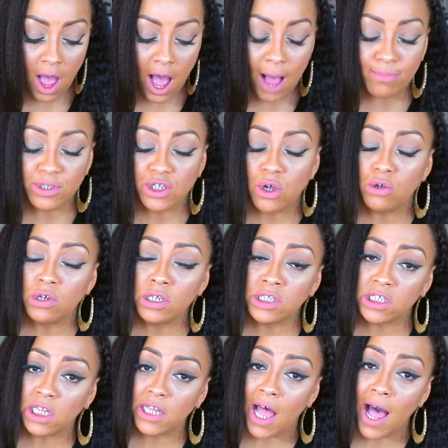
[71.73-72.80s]
Um, so
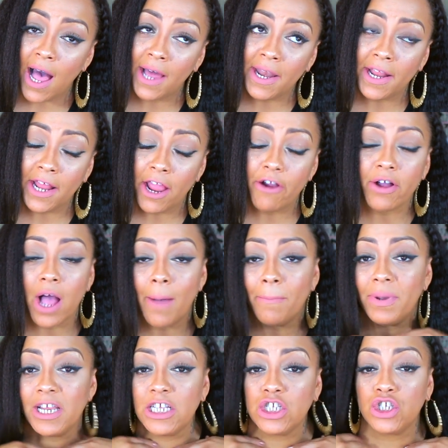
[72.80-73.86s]
salon and hair
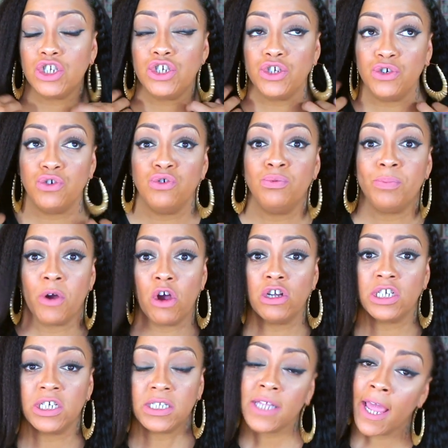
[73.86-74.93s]
companies do
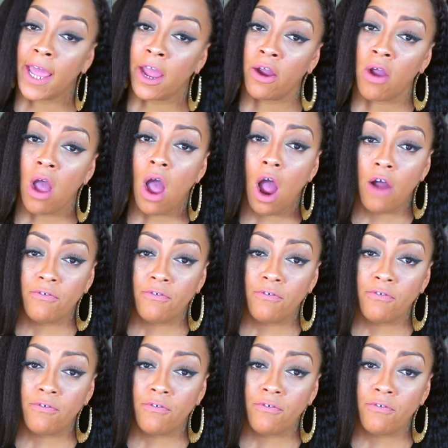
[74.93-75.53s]
purchase hair